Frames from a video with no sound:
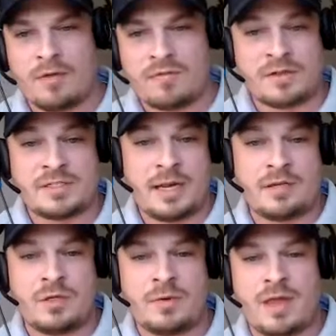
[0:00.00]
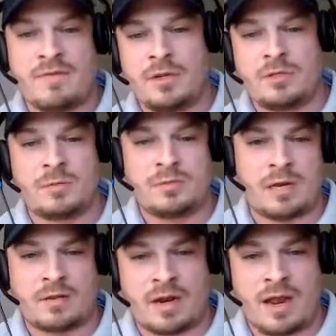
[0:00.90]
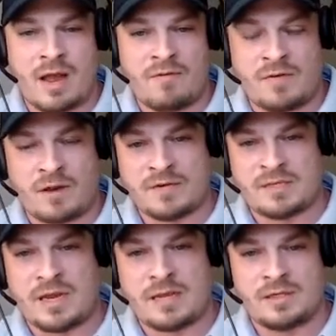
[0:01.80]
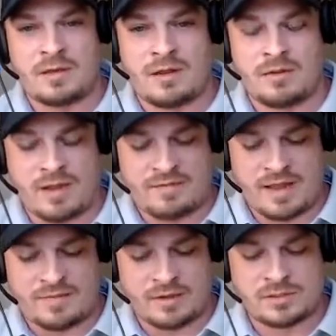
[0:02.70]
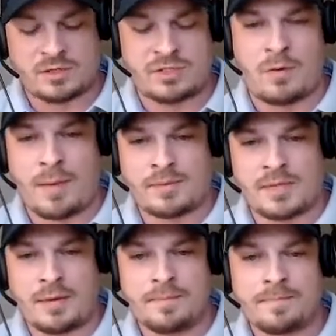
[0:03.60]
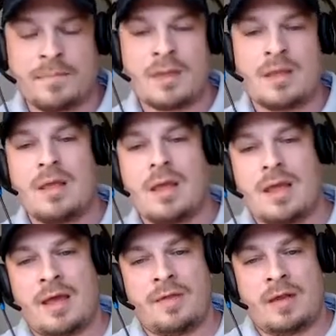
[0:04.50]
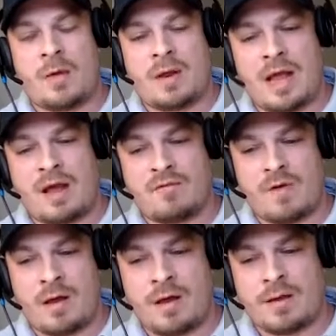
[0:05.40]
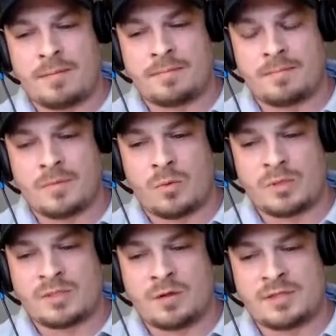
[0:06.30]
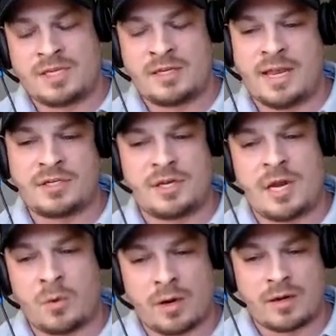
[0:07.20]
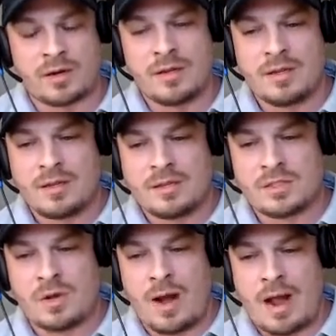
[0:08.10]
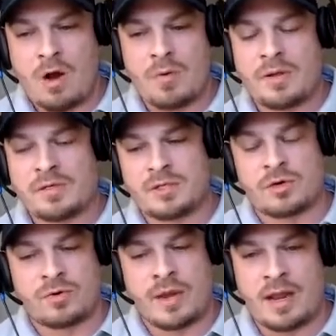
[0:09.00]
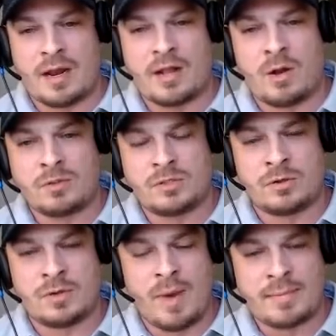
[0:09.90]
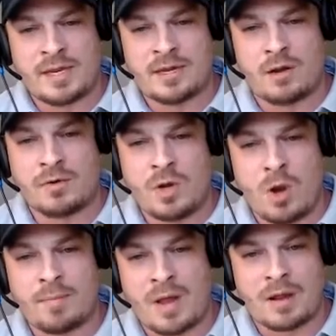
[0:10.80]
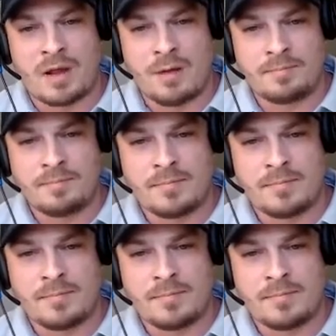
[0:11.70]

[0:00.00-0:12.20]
first thing I do with every YouTube channel that I have, obviously you have to have the associated website. And then I would have what's called the syndication network. So I go to a website called noam.com.